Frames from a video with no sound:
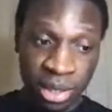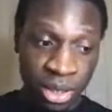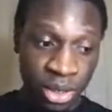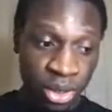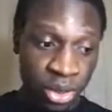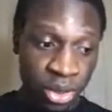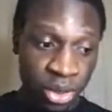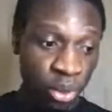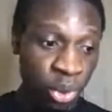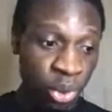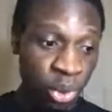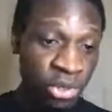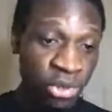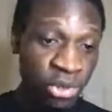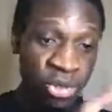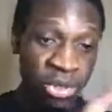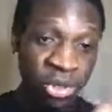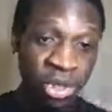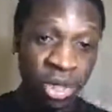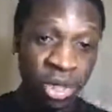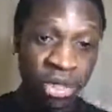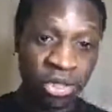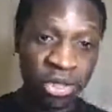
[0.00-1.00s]
when you
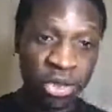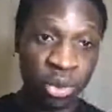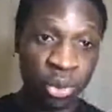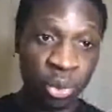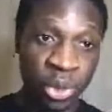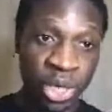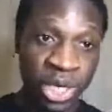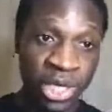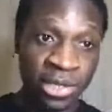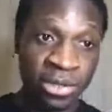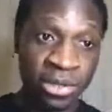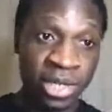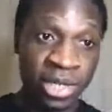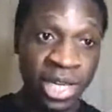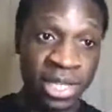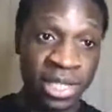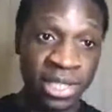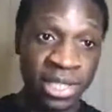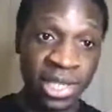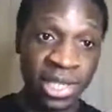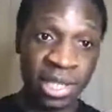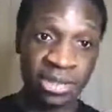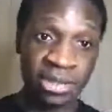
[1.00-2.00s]
start to win, you can
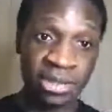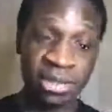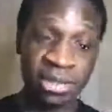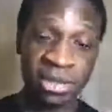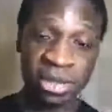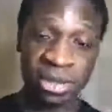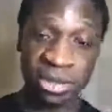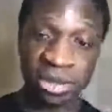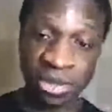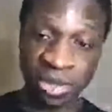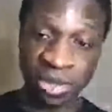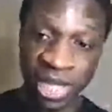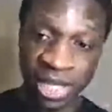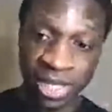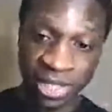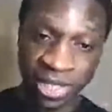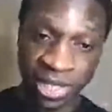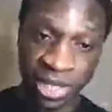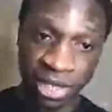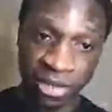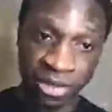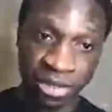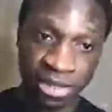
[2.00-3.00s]

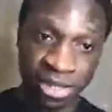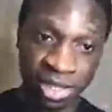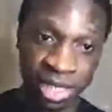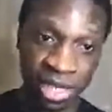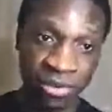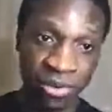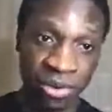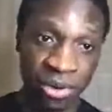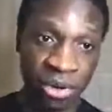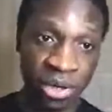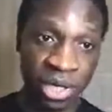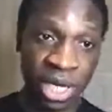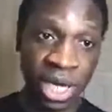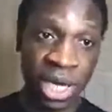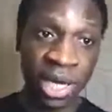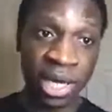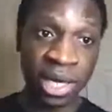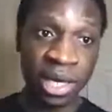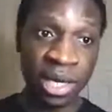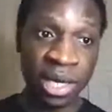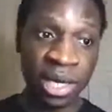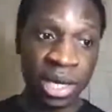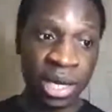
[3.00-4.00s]
tell yourself, okay,
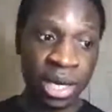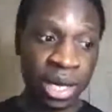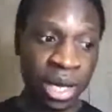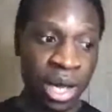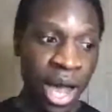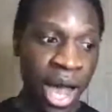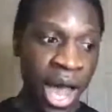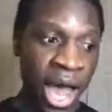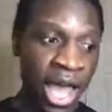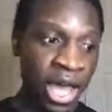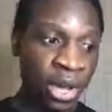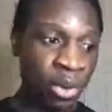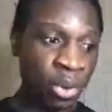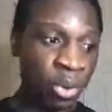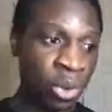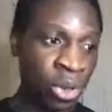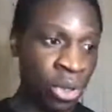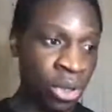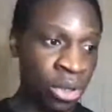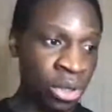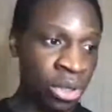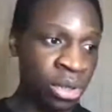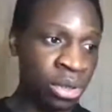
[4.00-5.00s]
I
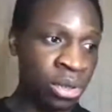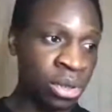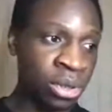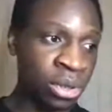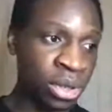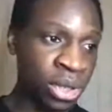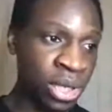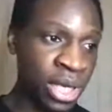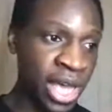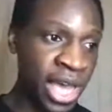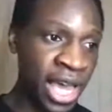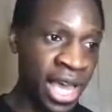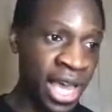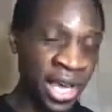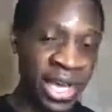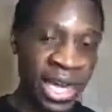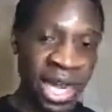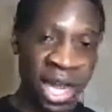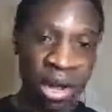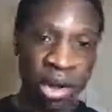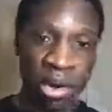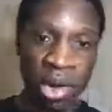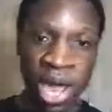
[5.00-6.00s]
won, and
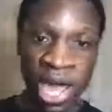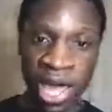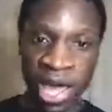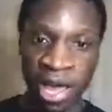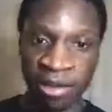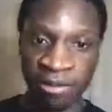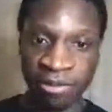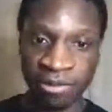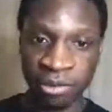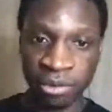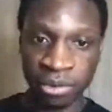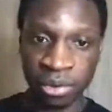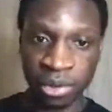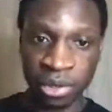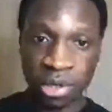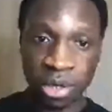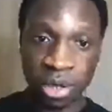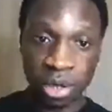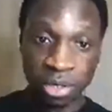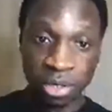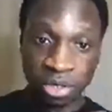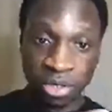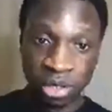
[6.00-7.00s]
now I have to
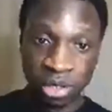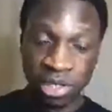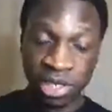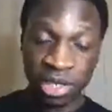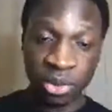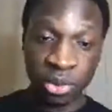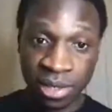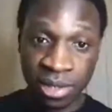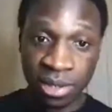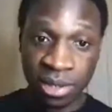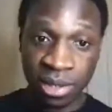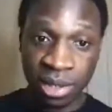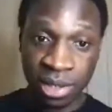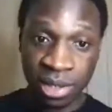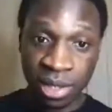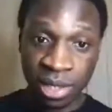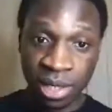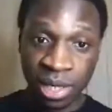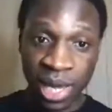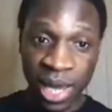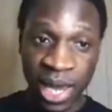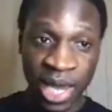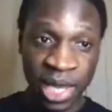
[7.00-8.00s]
constantly
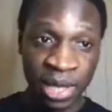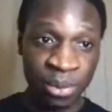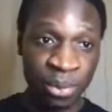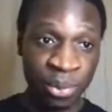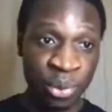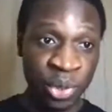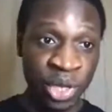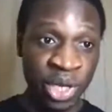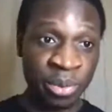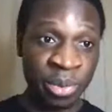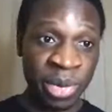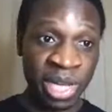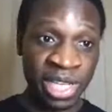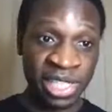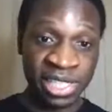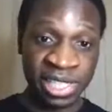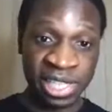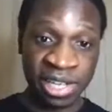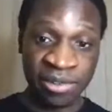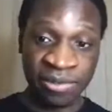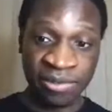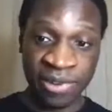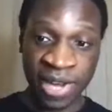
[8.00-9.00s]
win and
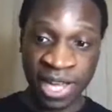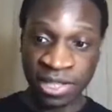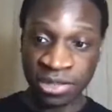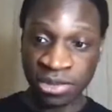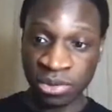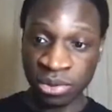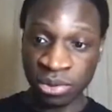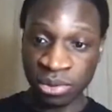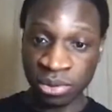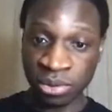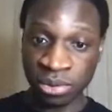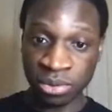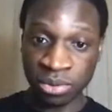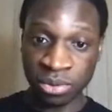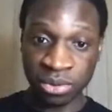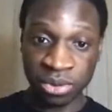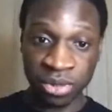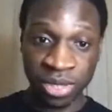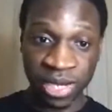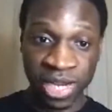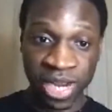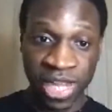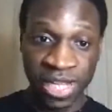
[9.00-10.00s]
bring myself like
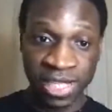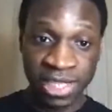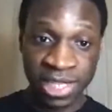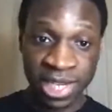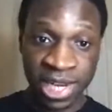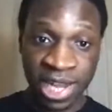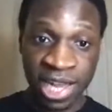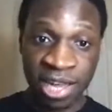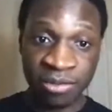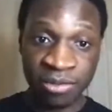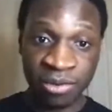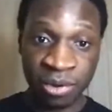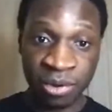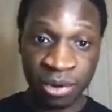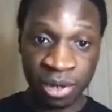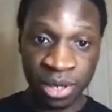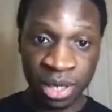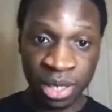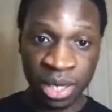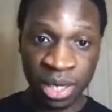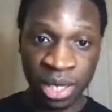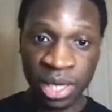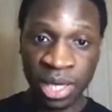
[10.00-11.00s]
to the next
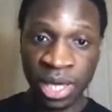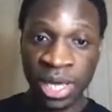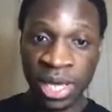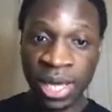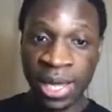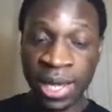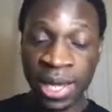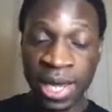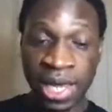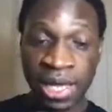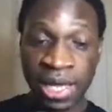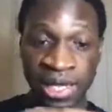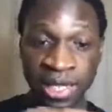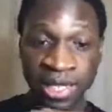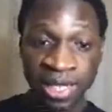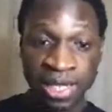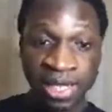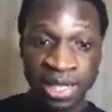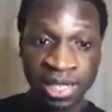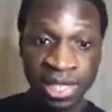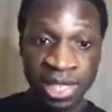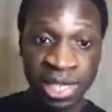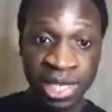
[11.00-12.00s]
level, and
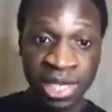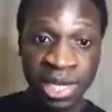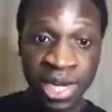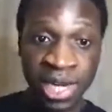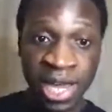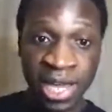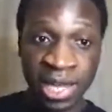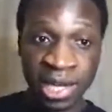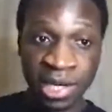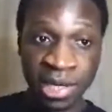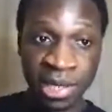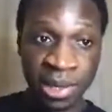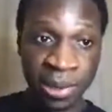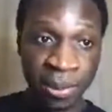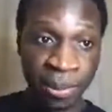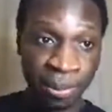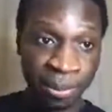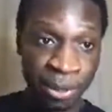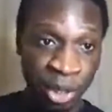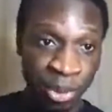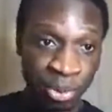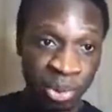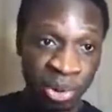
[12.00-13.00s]
see like
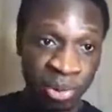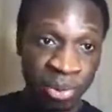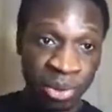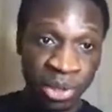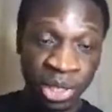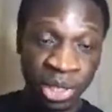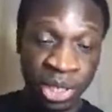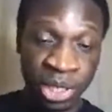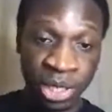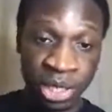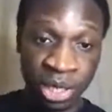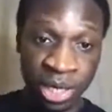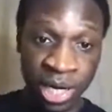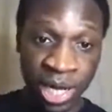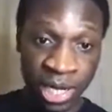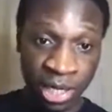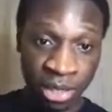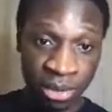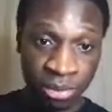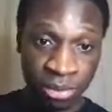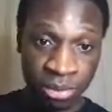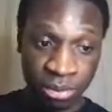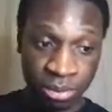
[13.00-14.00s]
the people that are like
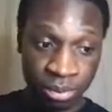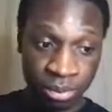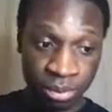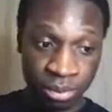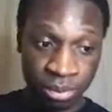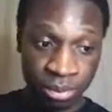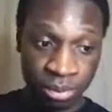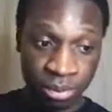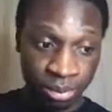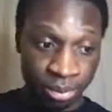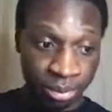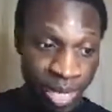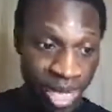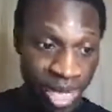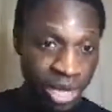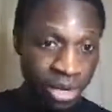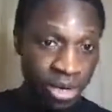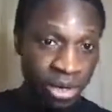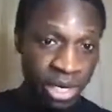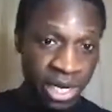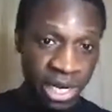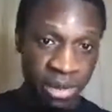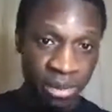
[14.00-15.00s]
better
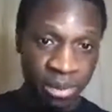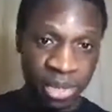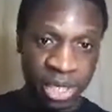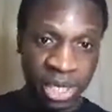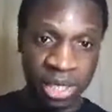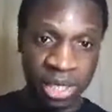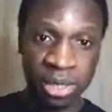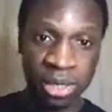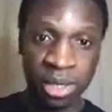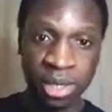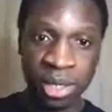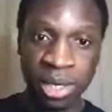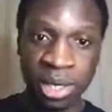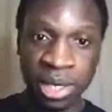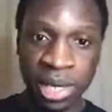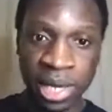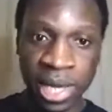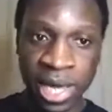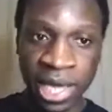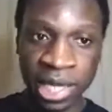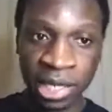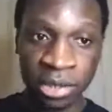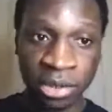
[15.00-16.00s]
than me, and
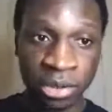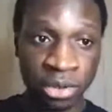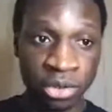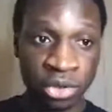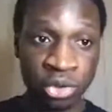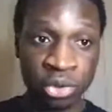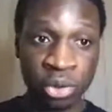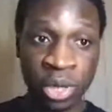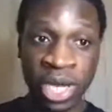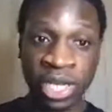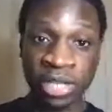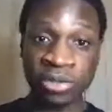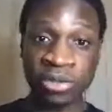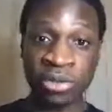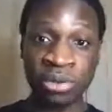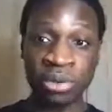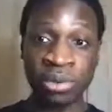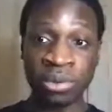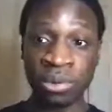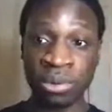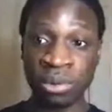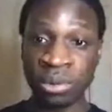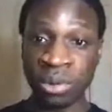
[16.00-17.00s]
don't try to
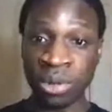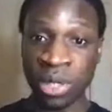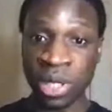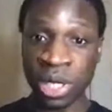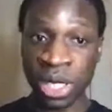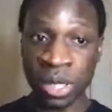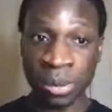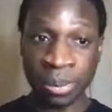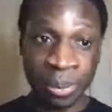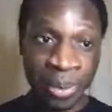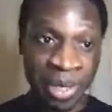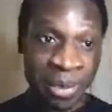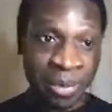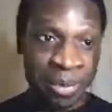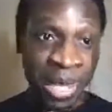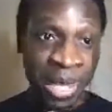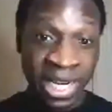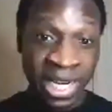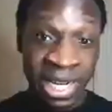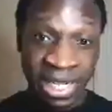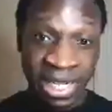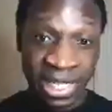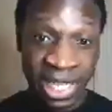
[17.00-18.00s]
be mad
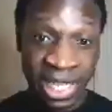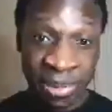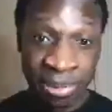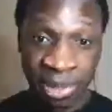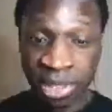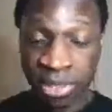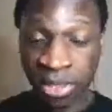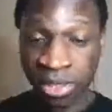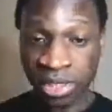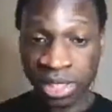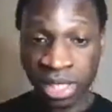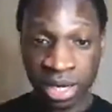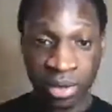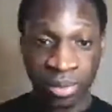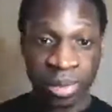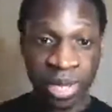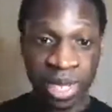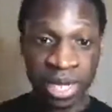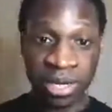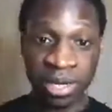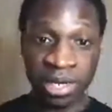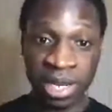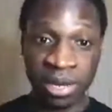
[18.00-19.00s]
at them because they are
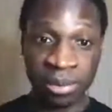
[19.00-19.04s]
better than